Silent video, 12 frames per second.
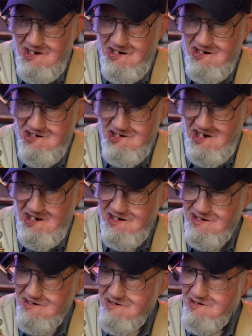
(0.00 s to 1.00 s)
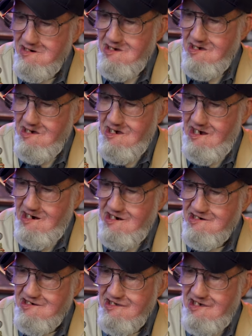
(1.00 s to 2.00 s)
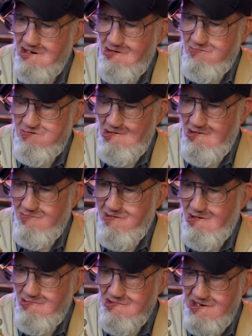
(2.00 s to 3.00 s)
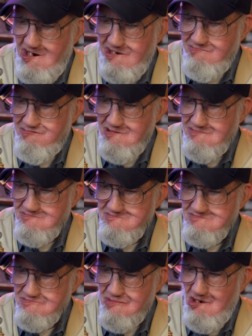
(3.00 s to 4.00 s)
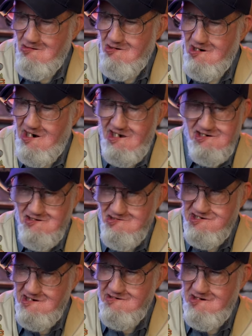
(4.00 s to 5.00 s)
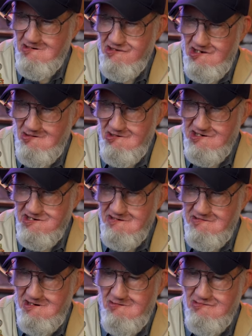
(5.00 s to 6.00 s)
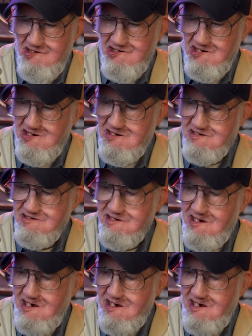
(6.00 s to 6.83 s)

And there's not. And it's the old pull bolt type where it has no safety on it. The only safety on this gun